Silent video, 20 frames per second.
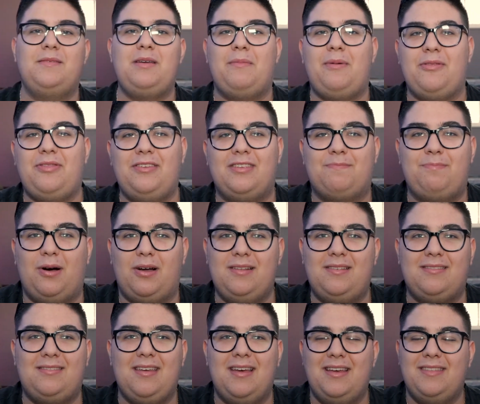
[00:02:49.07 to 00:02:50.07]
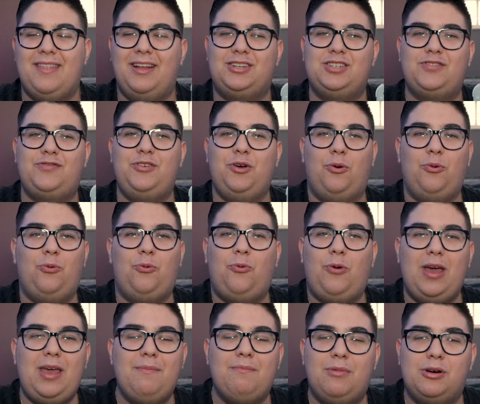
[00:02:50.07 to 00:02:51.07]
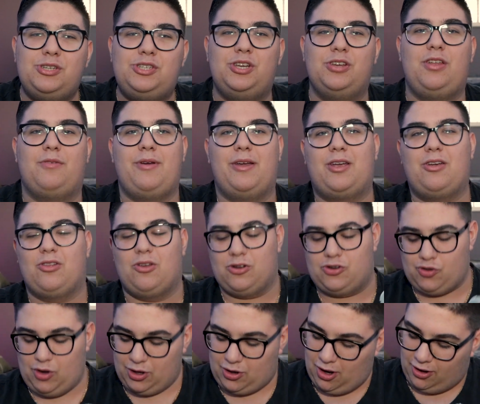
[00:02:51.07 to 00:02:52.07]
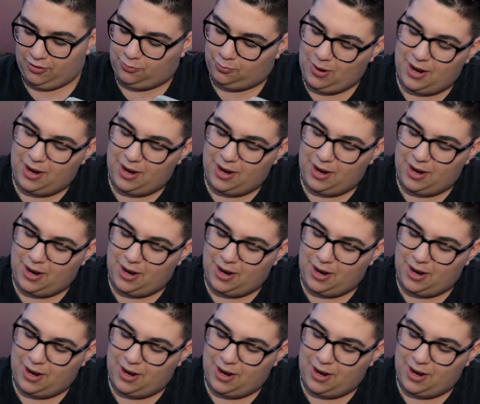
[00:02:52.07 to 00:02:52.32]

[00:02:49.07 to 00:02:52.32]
something about these buttons that just feel way mushier than regular Joy-Cons.